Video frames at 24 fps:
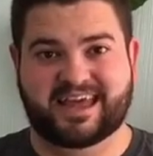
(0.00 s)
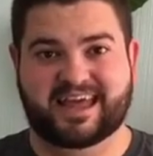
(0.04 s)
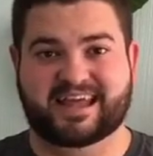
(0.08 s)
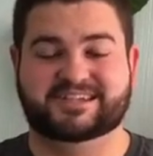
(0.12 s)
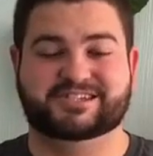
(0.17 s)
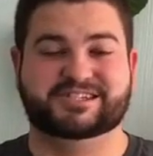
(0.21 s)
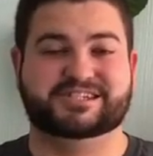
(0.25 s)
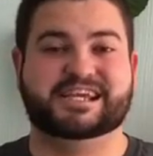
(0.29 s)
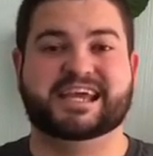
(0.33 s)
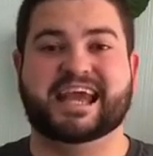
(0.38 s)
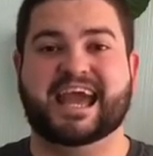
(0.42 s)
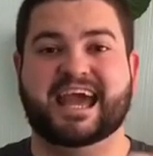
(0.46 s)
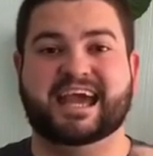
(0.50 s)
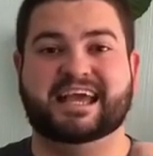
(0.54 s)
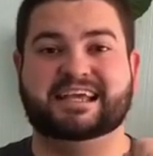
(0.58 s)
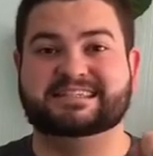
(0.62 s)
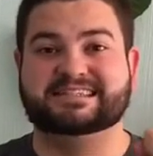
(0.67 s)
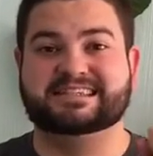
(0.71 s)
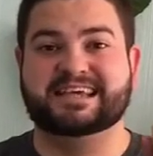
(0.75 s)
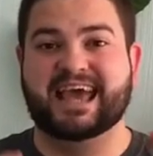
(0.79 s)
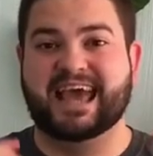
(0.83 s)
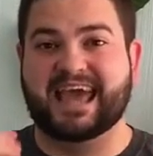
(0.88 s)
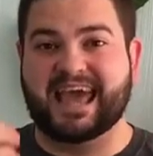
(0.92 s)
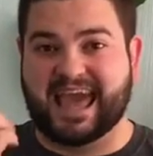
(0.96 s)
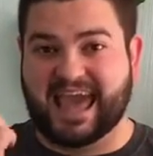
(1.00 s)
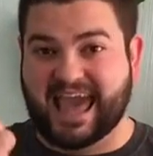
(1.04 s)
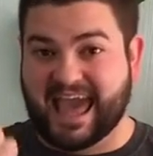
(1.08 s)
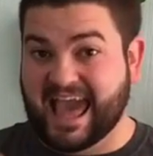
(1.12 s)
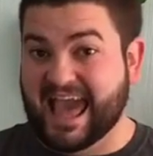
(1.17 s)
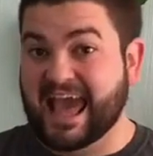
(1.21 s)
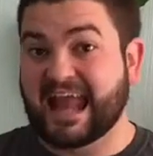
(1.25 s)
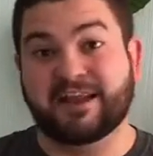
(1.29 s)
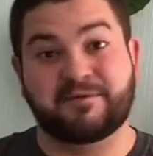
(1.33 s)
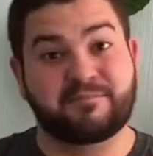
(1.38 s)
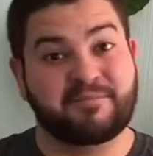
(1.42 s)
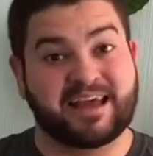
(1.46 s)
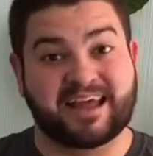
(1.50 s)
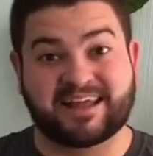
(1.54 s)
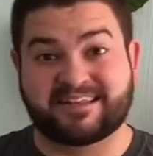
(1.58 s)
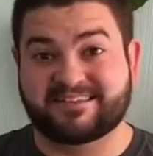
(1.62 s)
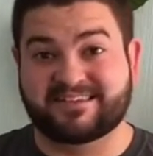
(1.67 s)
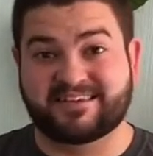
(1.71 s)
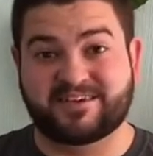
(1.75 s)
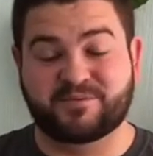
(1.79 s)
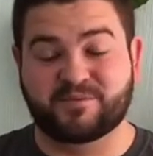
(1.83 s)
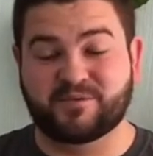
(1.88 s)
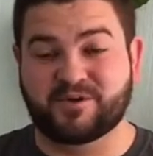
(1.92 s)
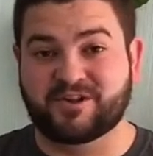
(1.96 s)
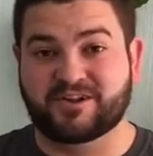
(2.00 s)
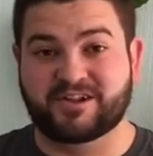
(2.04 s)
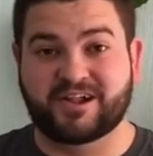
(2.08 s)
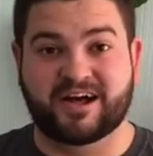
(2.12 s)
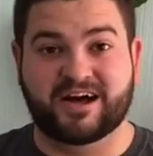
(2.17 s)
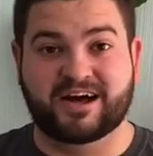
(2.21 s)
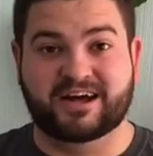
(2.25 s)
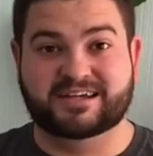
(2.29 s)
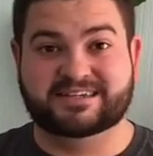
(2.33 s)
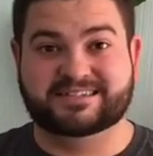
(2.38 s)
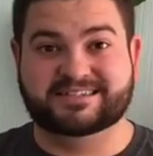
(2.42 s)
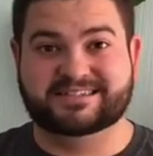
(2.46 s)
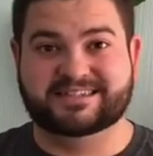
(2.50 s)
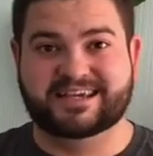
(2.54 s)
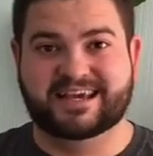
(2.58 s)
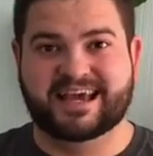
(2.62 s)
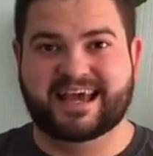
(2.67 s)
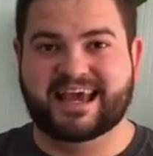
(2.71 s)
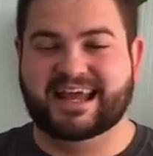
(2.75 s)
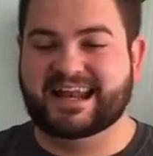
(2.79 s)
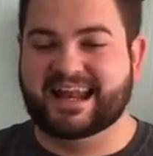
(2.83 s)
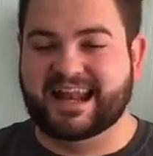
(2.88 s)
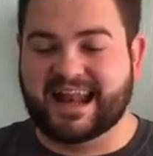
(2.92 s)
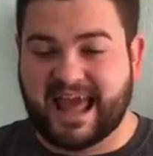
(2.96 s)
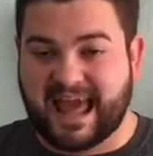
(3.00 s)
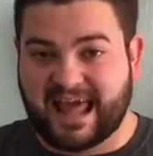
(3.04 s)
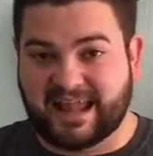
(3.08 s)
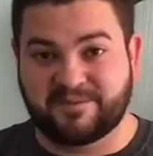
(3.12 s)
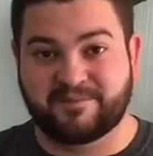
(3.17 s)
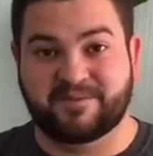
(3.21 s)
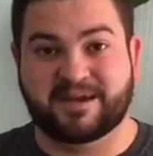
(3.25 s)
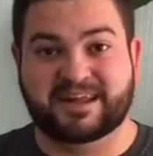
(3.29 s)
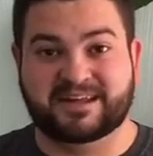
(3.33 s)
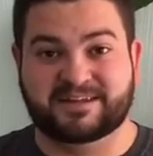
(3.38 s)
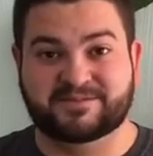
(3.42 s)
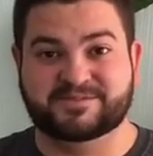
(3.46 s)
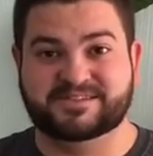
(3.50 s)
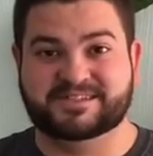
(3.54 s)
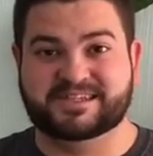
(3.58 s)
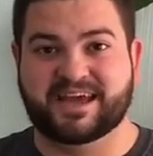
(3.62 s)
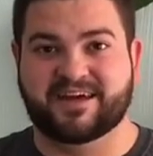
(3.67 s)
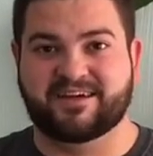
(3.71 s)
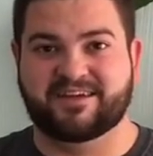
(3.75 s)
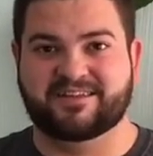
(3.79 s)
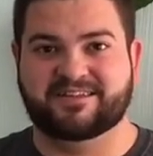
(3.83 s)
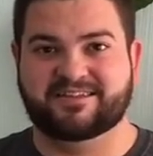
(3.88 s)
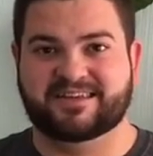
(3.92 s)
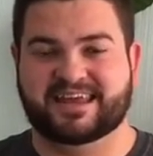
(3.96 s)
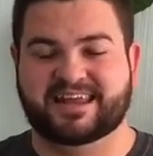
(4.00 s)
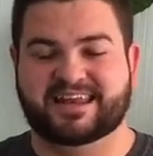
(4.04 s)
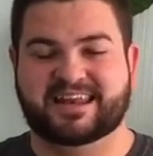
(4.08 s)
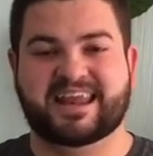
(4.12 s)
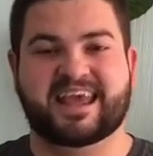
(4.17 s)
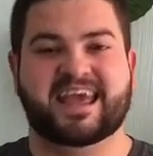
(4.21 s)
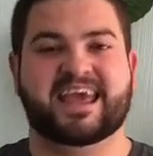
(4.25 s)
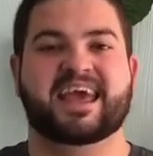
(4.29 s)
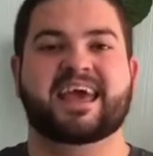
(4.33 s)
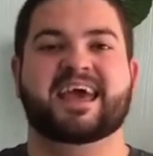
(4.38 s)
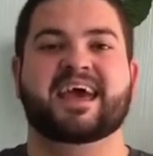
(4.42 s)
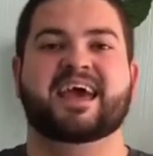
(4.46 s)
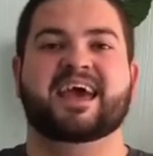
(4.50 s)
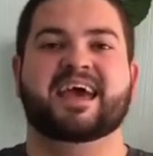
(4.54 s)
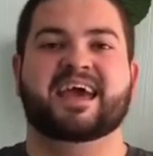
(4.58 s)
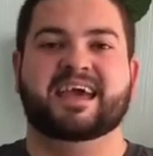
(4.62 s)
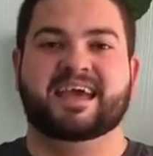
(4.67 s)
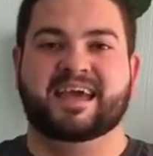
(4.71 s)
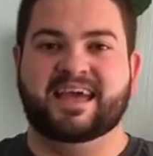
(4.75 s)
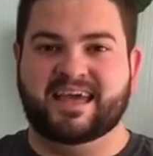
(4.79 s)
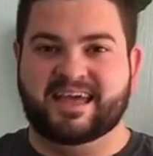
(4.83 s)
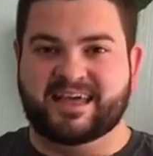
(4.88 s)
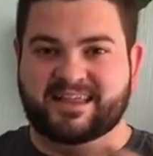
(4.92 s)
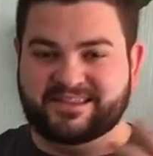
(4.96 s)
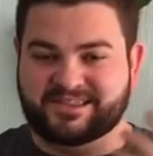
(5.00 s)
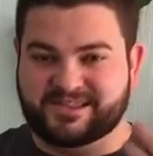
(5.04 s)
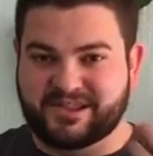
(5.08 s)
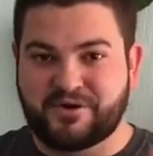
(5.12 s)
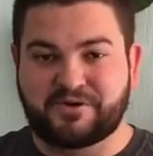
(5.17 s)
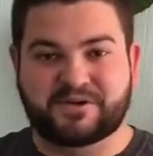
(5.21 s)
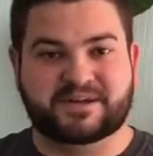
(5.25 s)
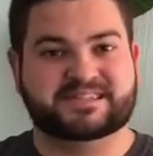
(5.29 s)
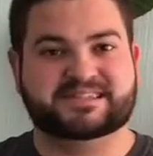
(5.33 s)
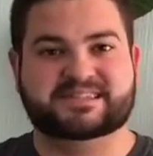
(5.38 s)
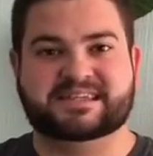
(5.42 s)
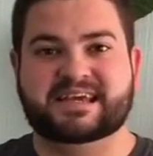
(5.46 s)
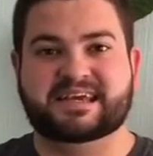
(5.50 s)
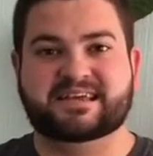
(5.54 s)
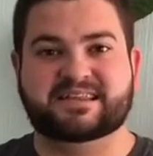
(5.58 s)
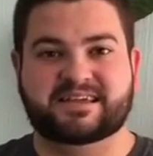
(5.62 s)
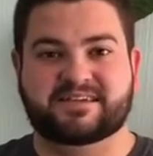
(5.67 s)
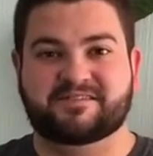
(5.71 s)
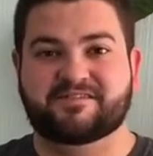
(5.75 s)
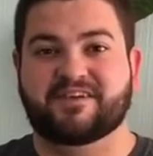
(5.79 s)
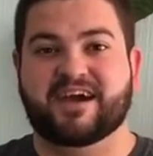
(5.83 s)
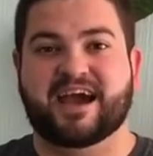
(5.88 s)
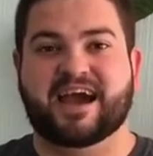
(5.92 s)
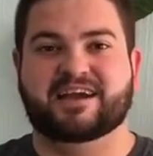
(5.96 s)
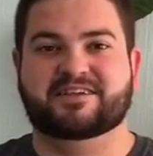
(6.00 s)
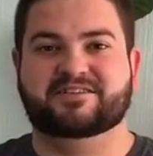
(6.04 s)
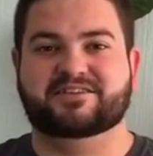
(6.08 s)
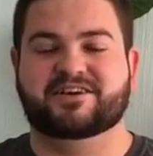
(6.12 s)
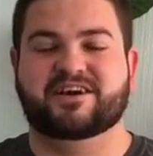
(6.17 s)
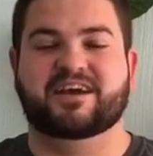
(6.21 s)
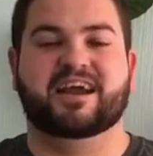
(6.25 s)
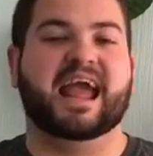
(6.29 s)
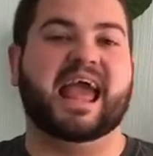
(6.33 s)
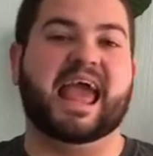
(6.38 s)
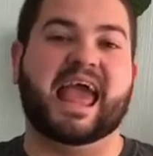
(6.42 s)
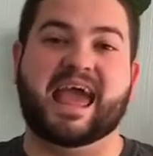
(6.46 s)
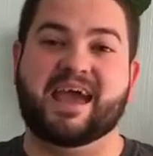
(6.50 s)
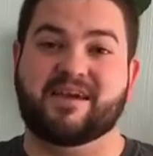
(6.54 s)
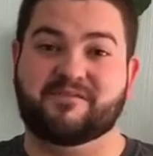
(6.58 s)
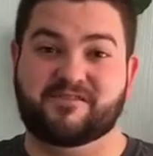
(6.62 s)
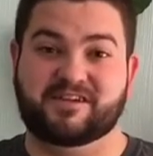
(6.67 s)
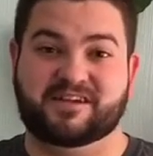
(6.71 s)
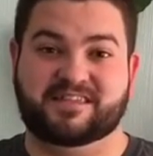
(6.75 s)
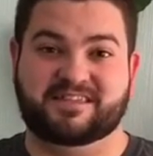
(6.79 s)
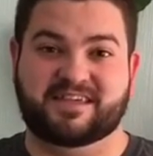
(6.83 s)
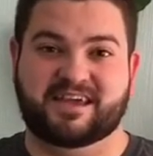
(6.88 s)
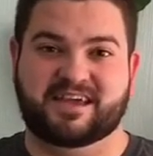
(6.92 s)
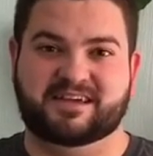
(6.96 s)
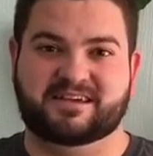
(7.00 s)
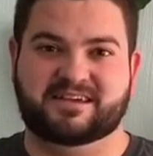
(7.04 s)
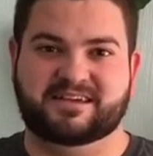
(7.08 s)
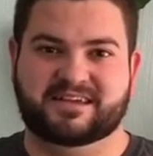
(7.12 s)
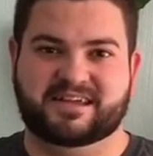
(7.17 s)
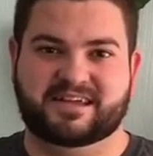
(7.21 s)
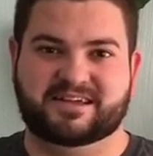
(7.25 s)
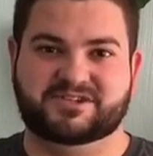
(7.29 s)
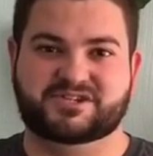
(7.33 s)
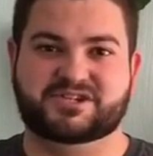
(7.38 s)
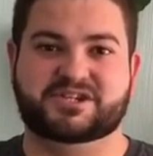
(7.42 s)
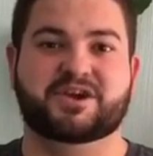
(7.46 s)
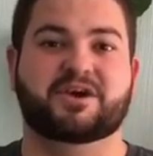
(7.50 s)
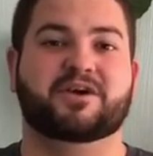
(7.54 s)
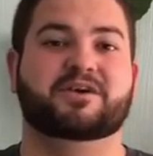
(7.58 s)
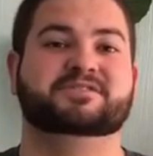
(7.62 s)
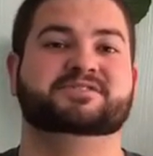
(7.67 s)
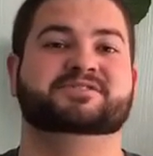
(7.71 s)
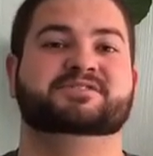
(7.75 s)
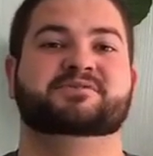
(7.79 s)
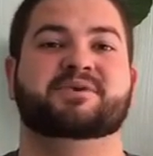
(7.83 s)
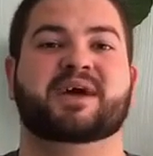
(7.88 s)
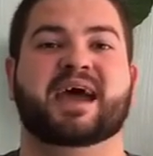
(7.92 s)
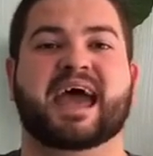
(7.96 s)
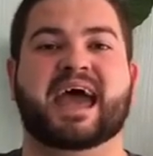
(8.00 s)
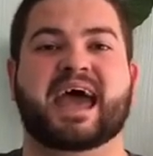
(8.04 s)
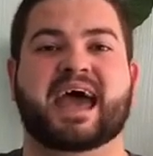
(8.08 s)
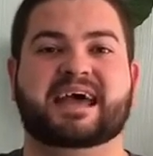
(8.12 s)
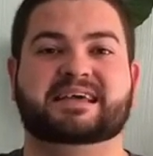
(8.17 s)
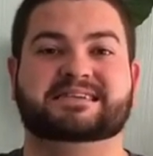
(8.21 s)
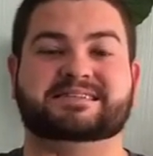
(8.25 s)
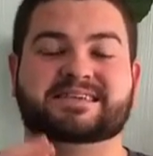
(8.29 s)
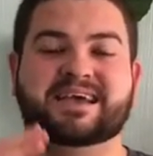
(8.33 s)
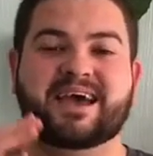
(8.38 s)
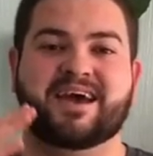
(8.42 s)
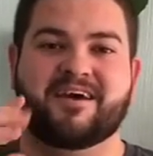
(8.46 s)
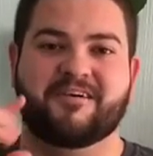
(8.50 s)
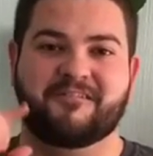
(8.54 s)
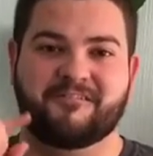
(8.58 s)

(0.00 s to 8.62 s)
and she has adamantium claws and an adamantium skeleton, Logan's healing factor, everything. And she also has